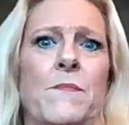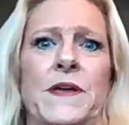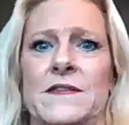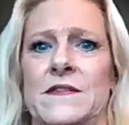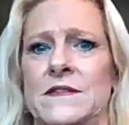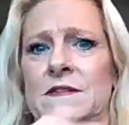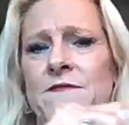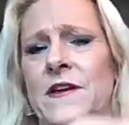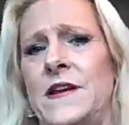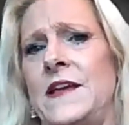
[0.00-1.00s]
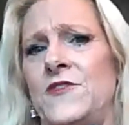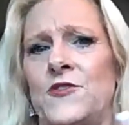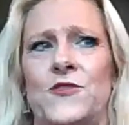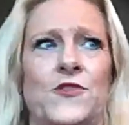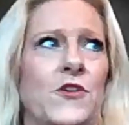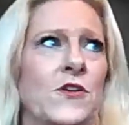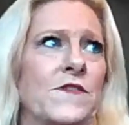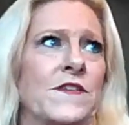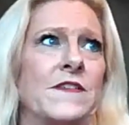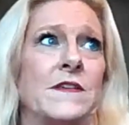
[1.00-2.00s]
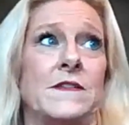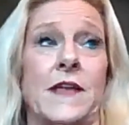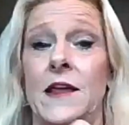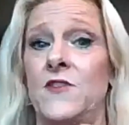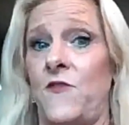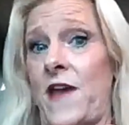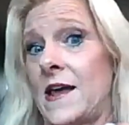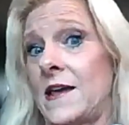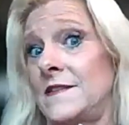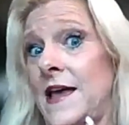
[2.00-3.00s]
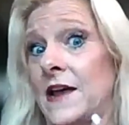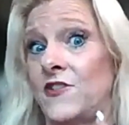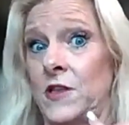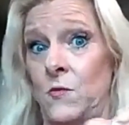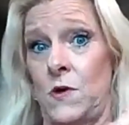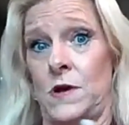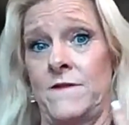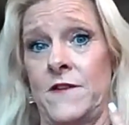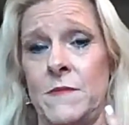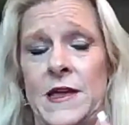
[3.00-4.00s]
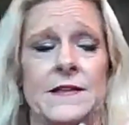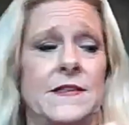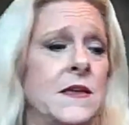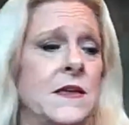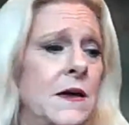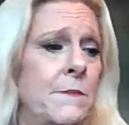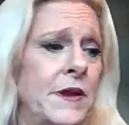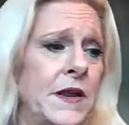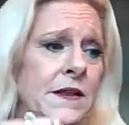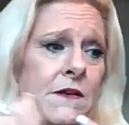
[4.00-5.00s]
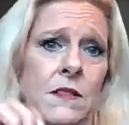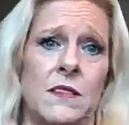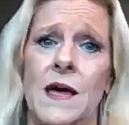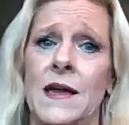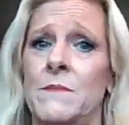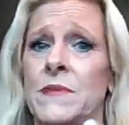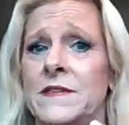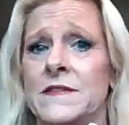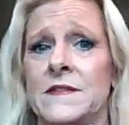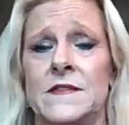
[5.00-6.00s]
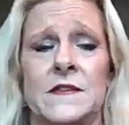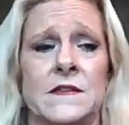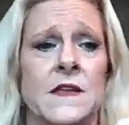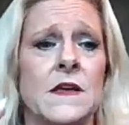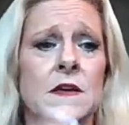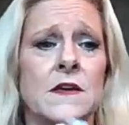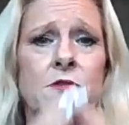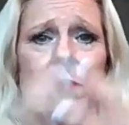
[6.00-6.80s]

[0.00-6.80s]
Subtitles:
businesses, financial services, HVAC is actually one of them, AC companies, online businesses. So